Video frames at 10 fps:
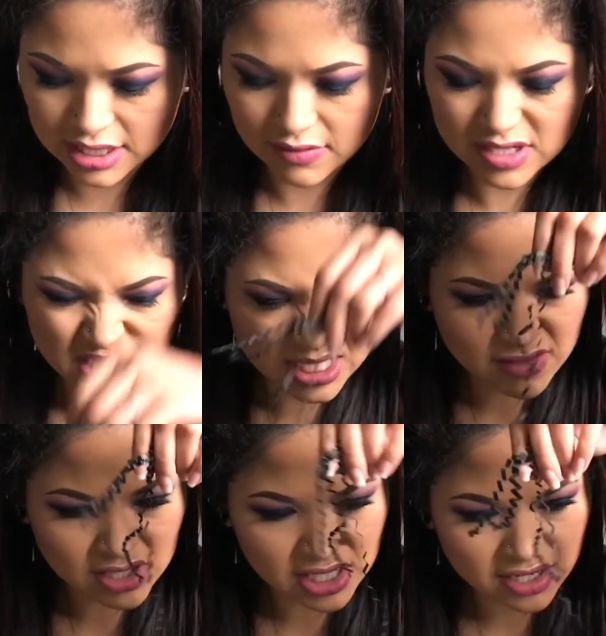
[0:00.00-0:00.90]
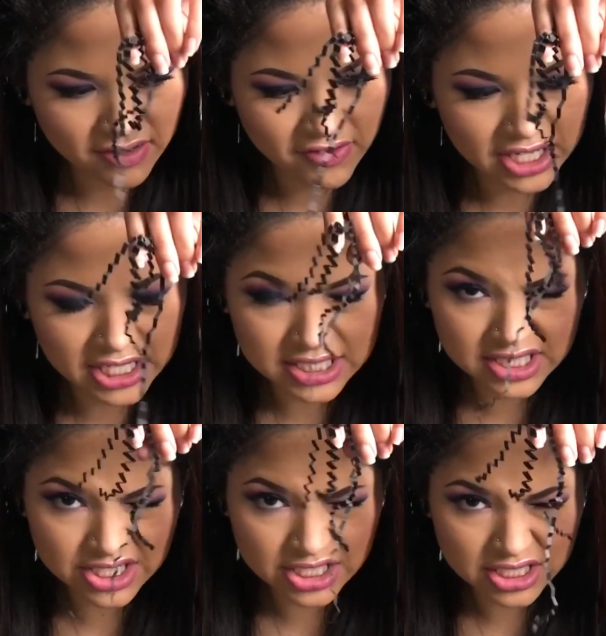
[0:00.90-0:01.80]
Now we just have the little funky
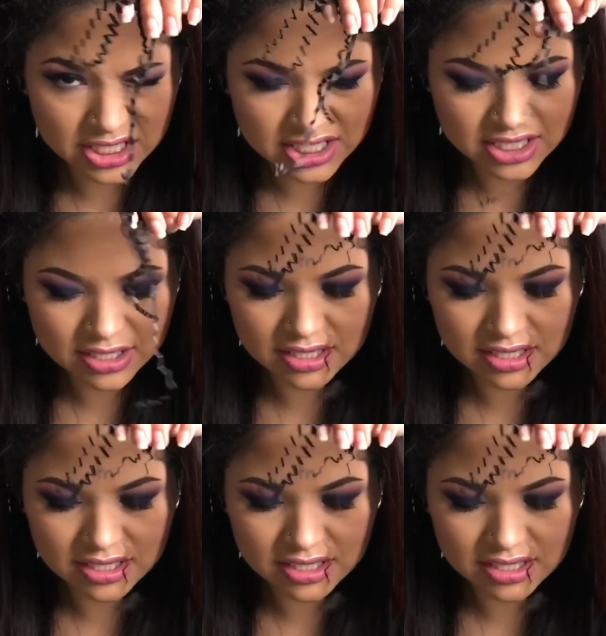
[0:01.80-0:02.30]
shit,